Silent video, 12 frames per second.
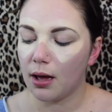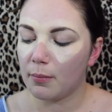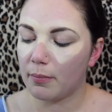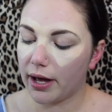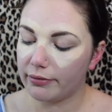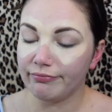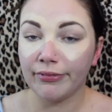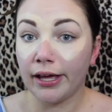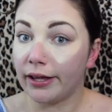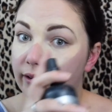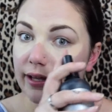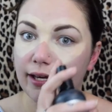But
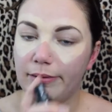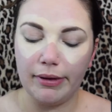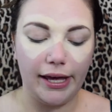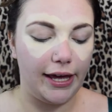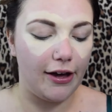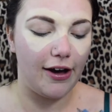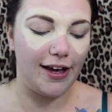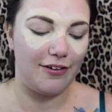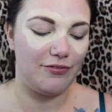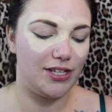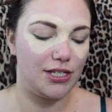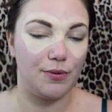lucky me, I
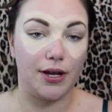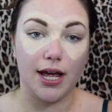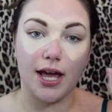have this one.